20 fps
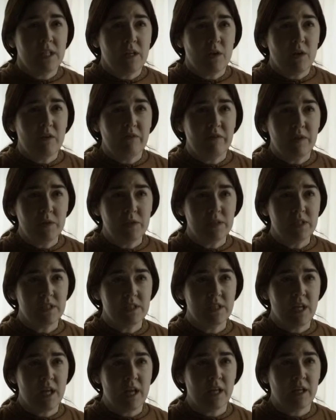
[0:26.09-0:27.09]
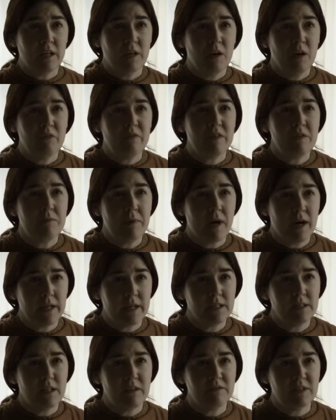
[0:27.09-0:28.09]
is there of use to say over the
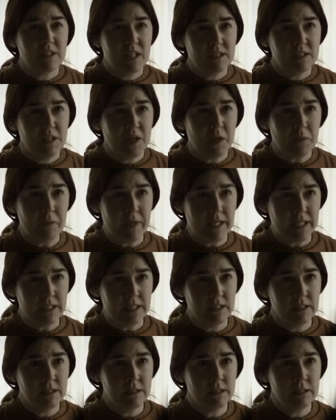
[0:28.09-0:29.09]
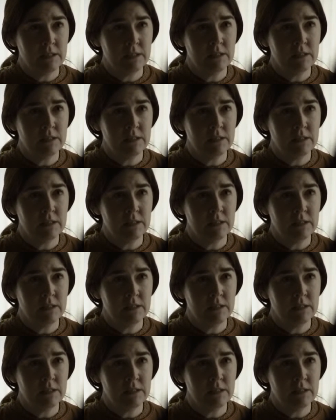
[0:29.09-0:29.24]
bodies of dead young men?